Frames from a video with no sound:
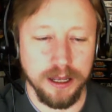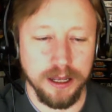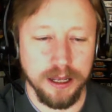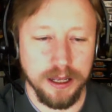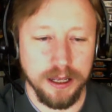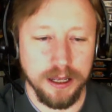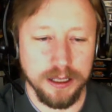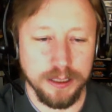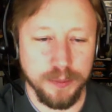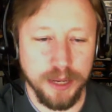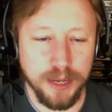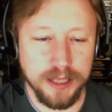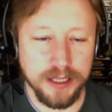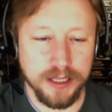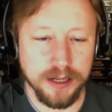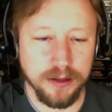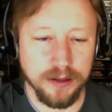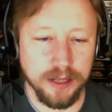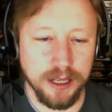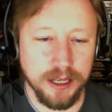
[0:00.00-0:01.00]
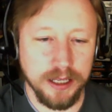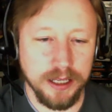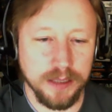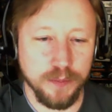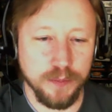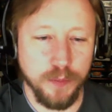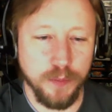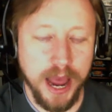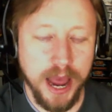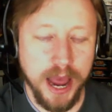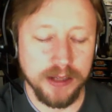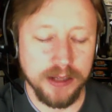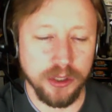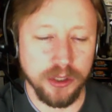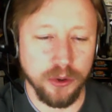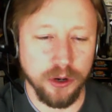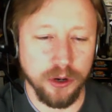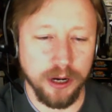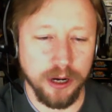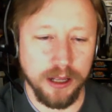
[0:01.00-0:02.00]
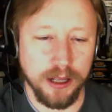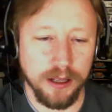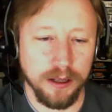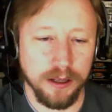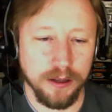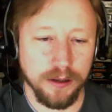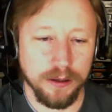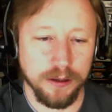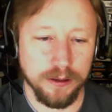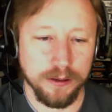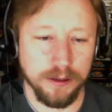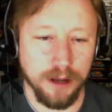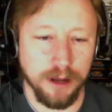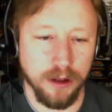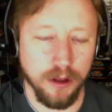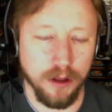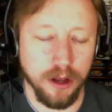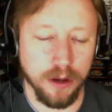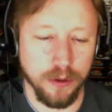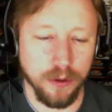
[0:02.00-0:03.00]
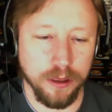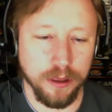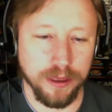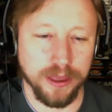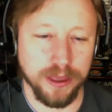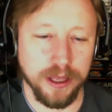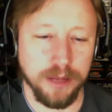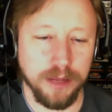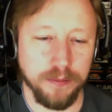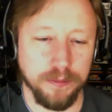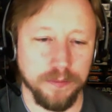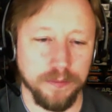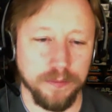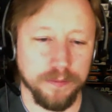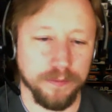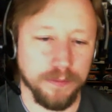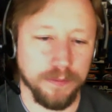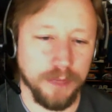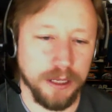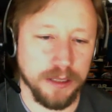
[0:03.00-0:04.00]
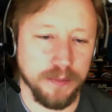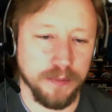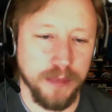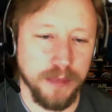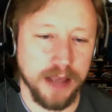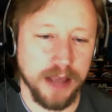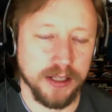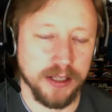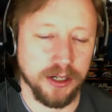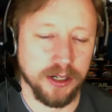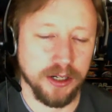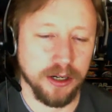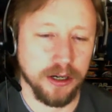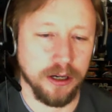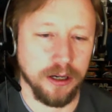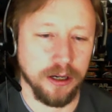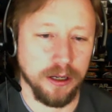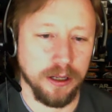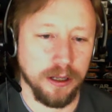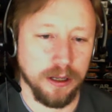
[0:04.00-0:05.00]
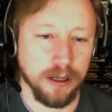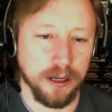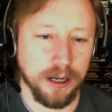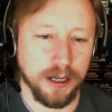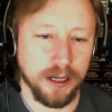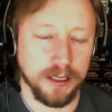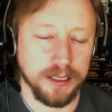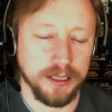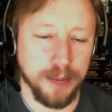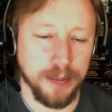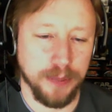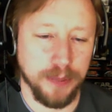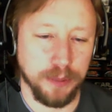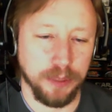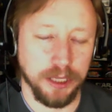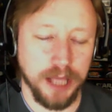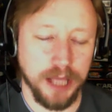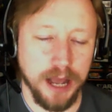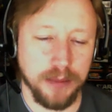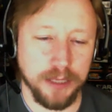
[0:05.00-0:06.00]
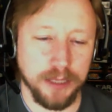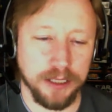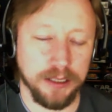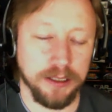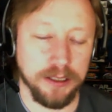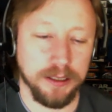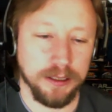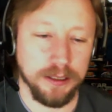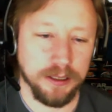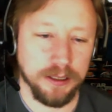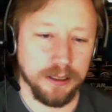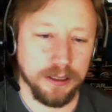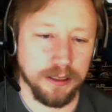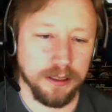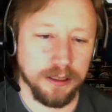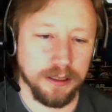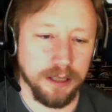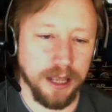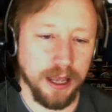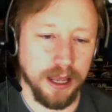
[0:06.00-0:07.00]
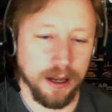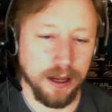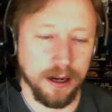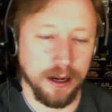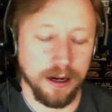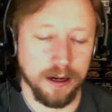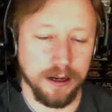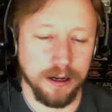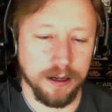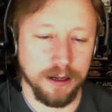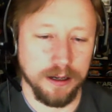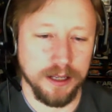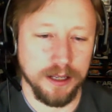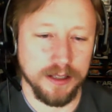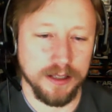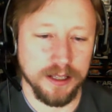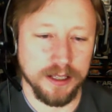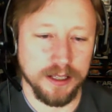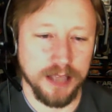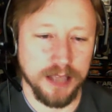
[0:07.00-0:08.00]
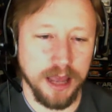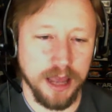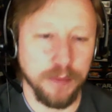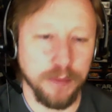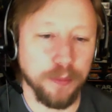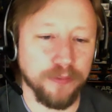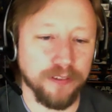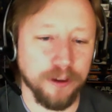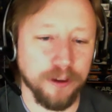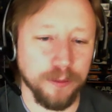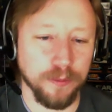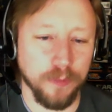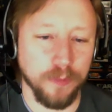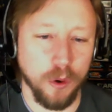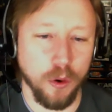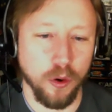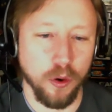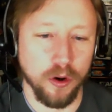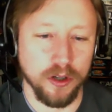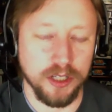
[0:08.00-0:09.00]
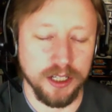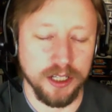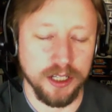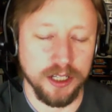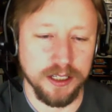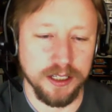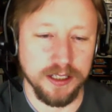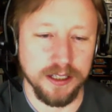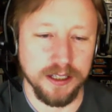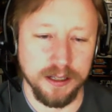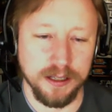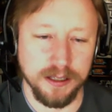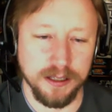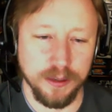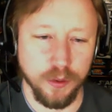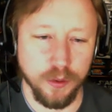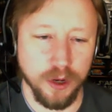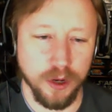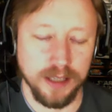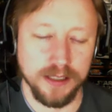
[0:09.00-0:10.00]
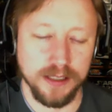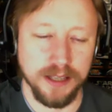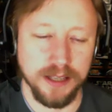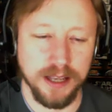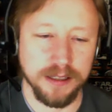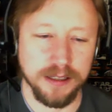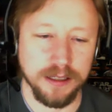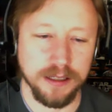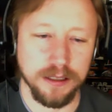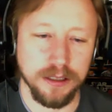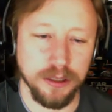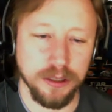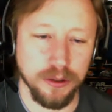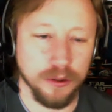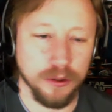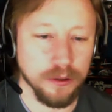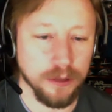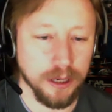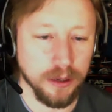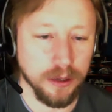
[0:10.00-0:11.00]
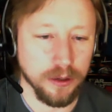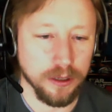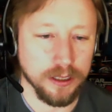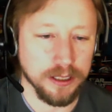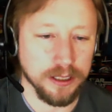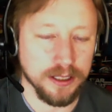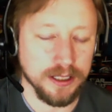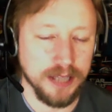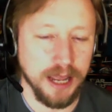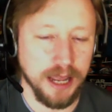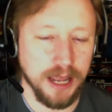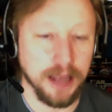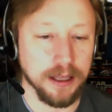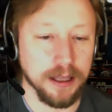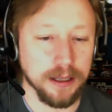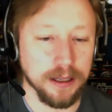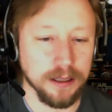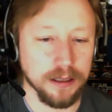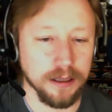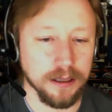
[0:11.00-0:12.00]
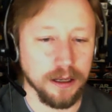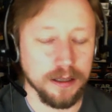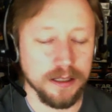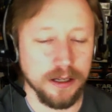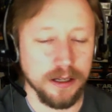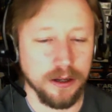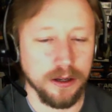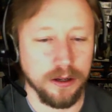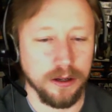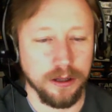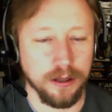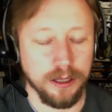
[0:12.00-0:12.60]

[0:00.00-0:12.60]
It's basically his backstory, along with his master, Depa Billaba, and his escape from Order 66 and what he's had to do in order to stay hidden until